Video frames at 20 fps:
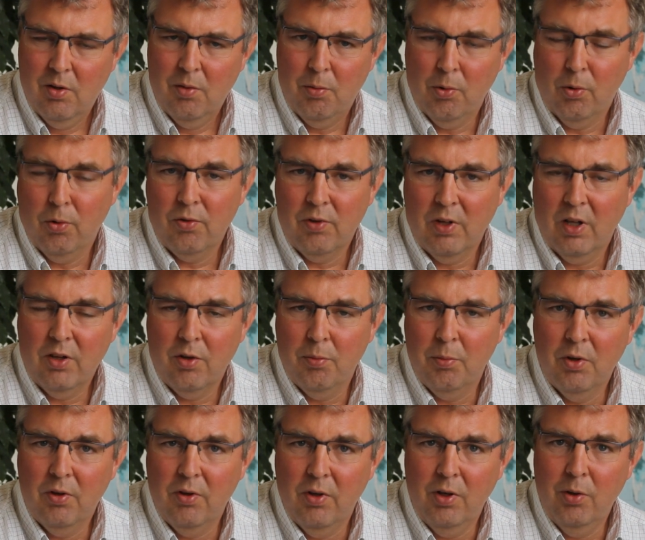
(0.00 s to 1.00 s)
because
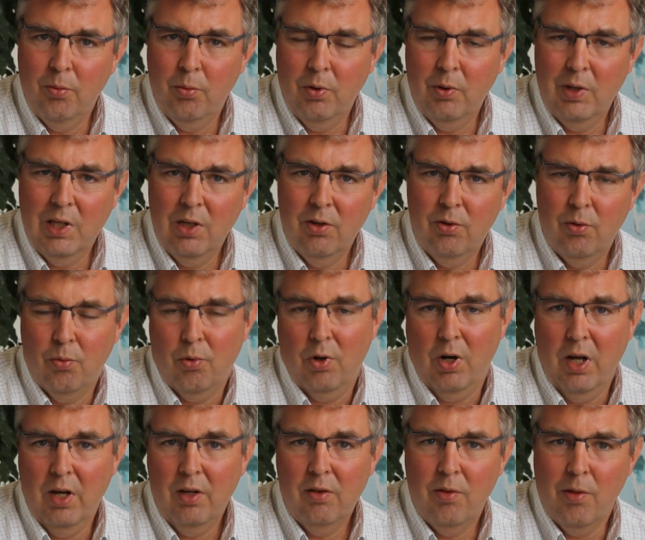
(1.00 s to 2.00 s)
ultimately we need to
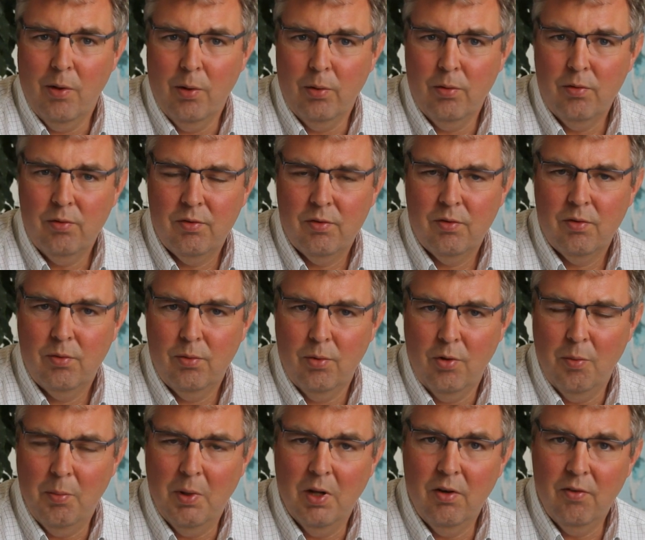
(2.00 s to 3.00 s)
relate those to
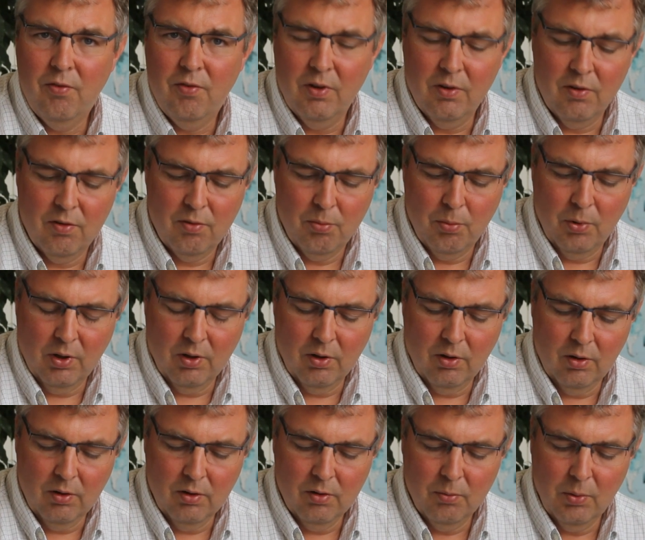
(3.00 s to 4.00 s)
the benefits we
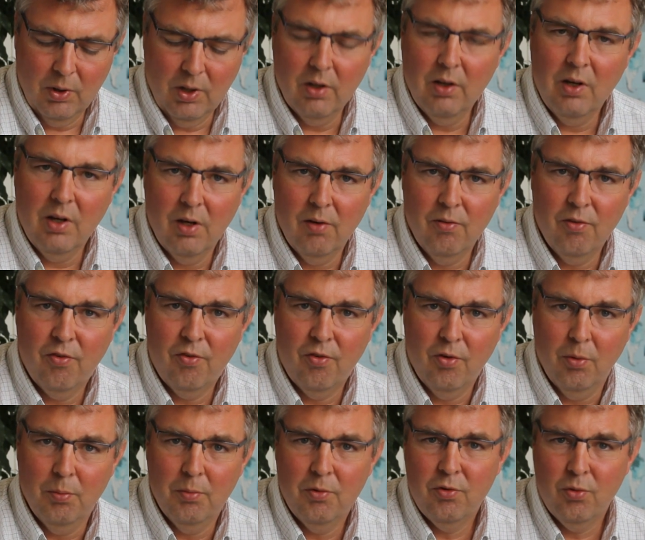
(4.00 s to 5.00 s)
can have
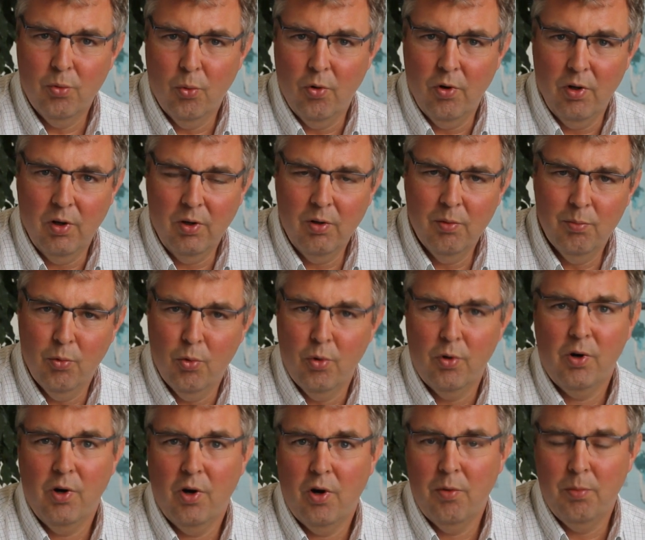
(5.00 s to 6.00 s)
from storing more
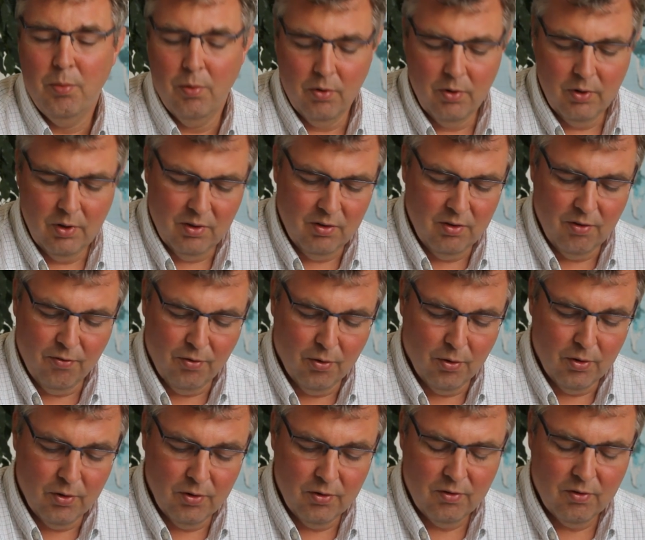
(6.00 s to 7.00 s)
carbon in the
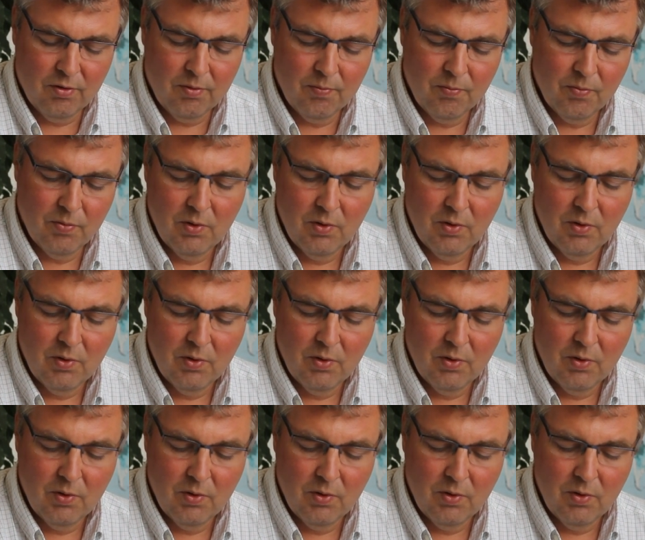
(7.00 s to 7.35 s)
forests.